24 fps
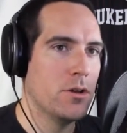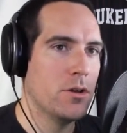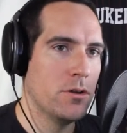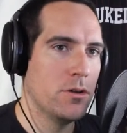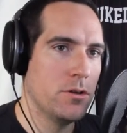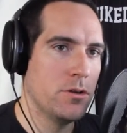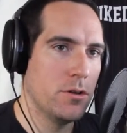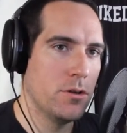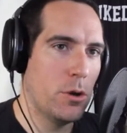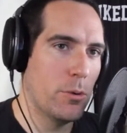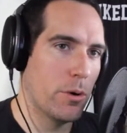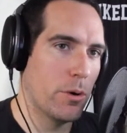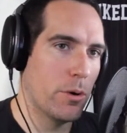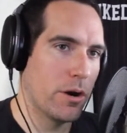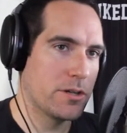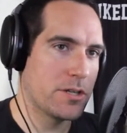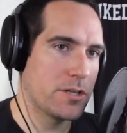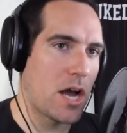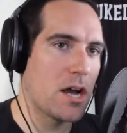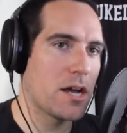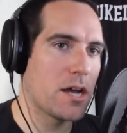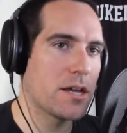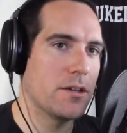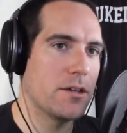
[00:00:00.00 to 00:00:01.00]
who were
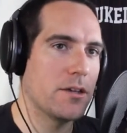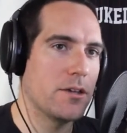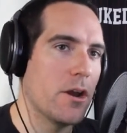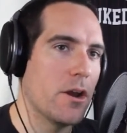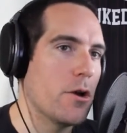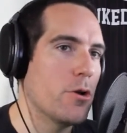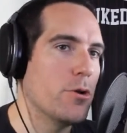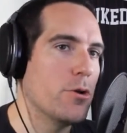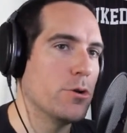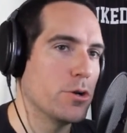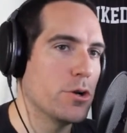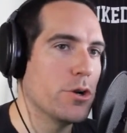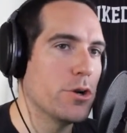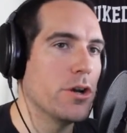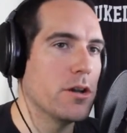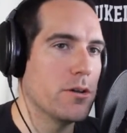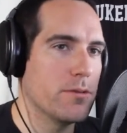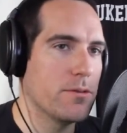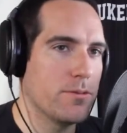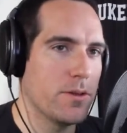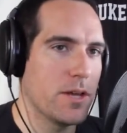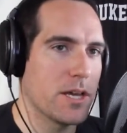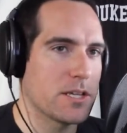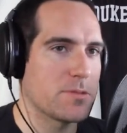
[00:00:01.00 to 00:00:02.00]
talking, who could
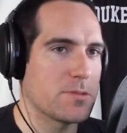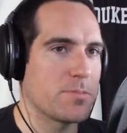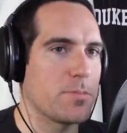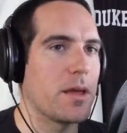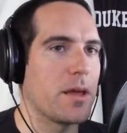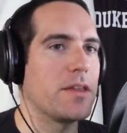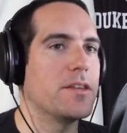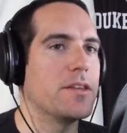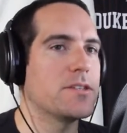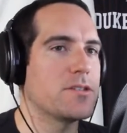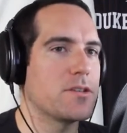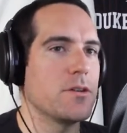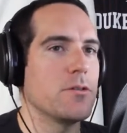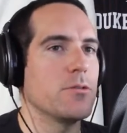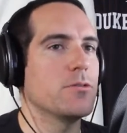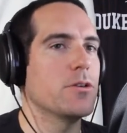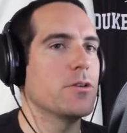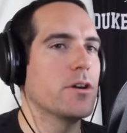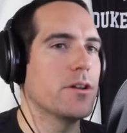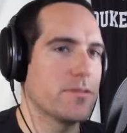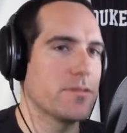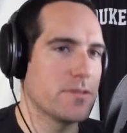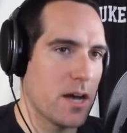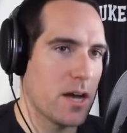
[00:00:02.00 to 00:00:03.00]
have explained this and who
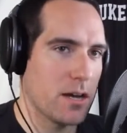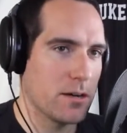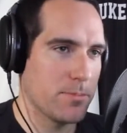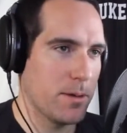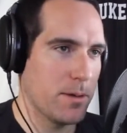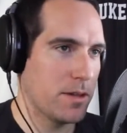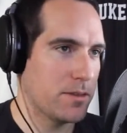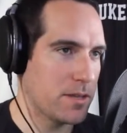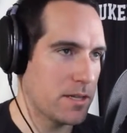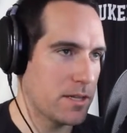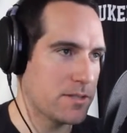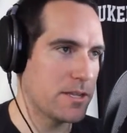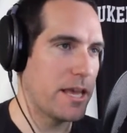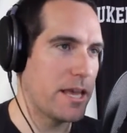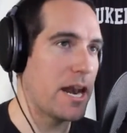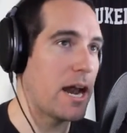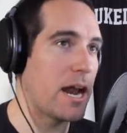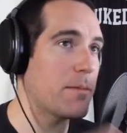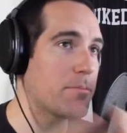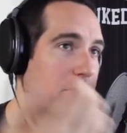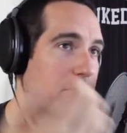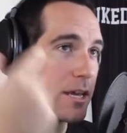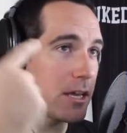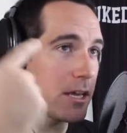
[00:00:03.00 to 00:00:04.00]
could have talked about this. And
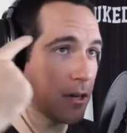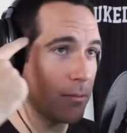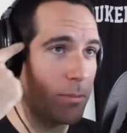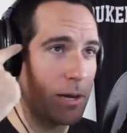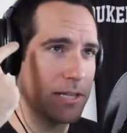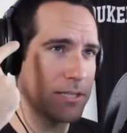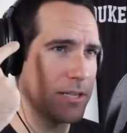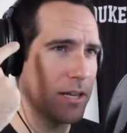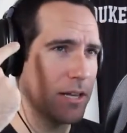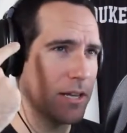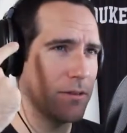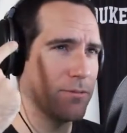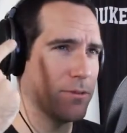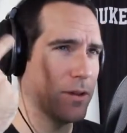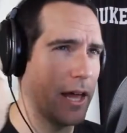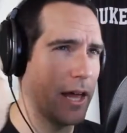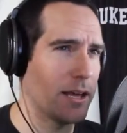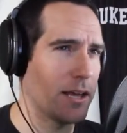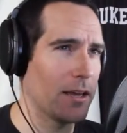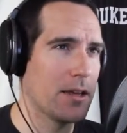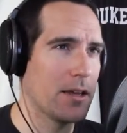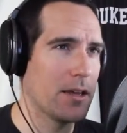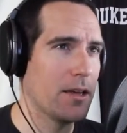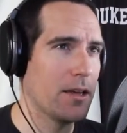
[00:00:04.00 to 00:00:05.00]
I'm thinking to myself,
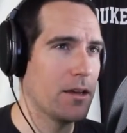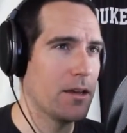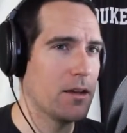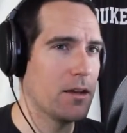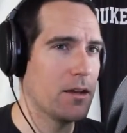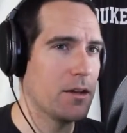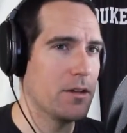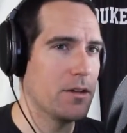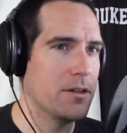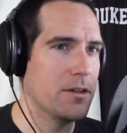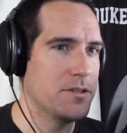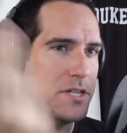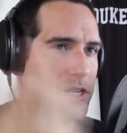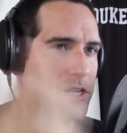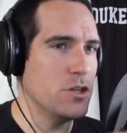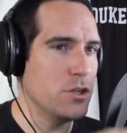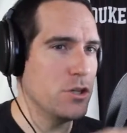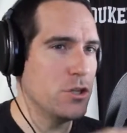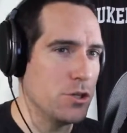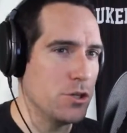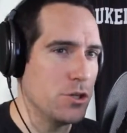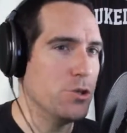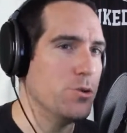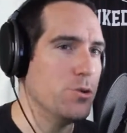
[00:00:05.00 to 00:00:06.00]
like, didn't
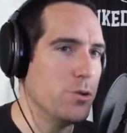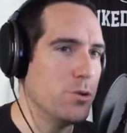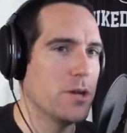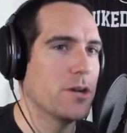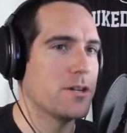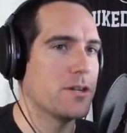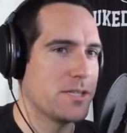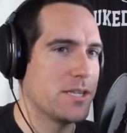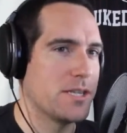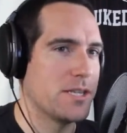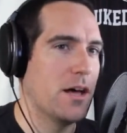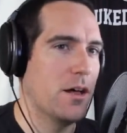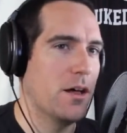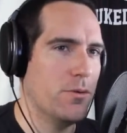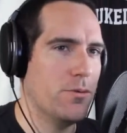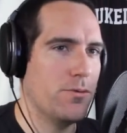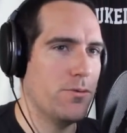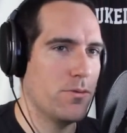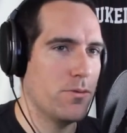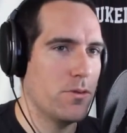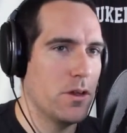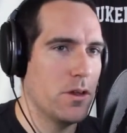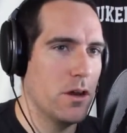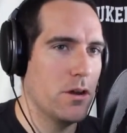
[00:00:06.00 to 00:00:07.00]
you
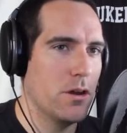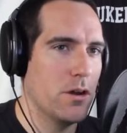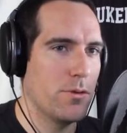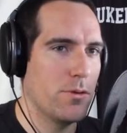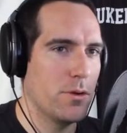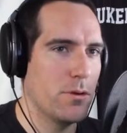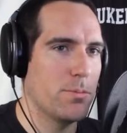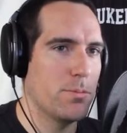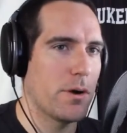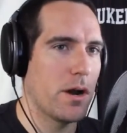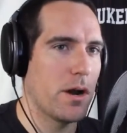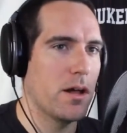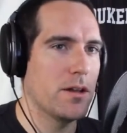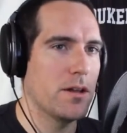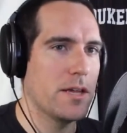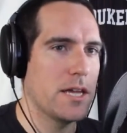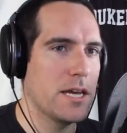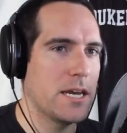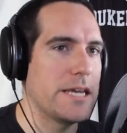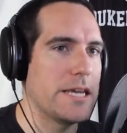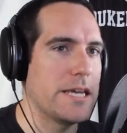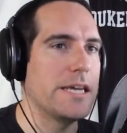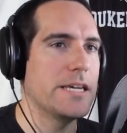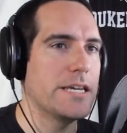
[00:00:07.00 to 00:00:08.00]
yourself interview Prawley and
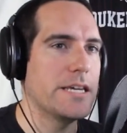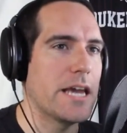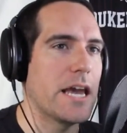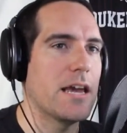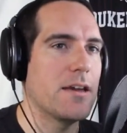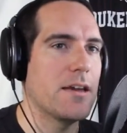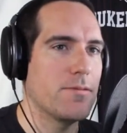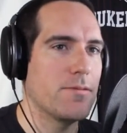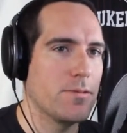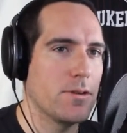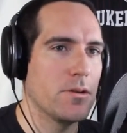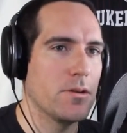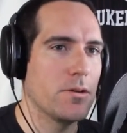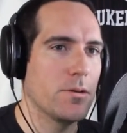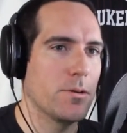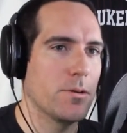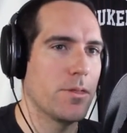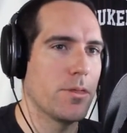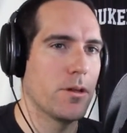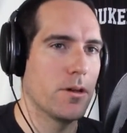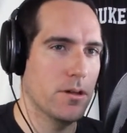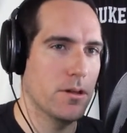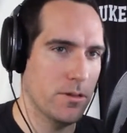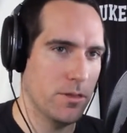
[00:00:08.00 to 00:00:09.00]
he gave you
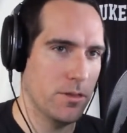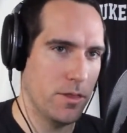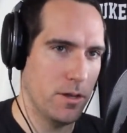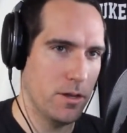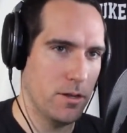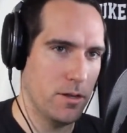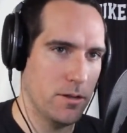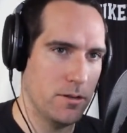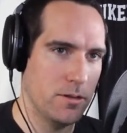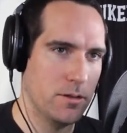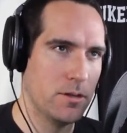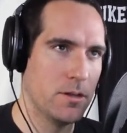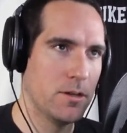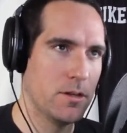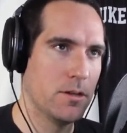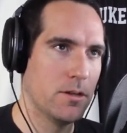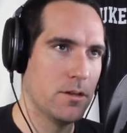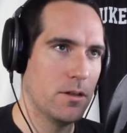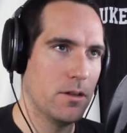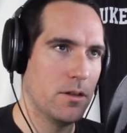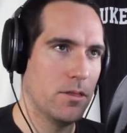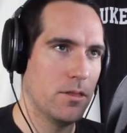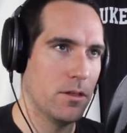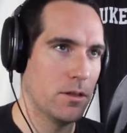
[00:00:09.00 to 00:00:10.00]
the
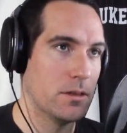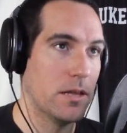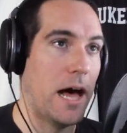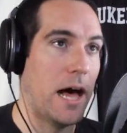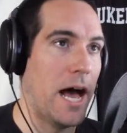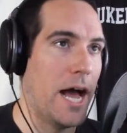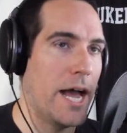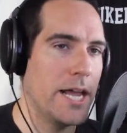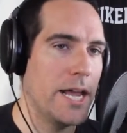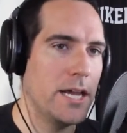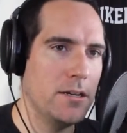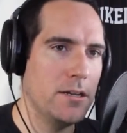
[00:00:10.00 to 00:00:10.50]
line,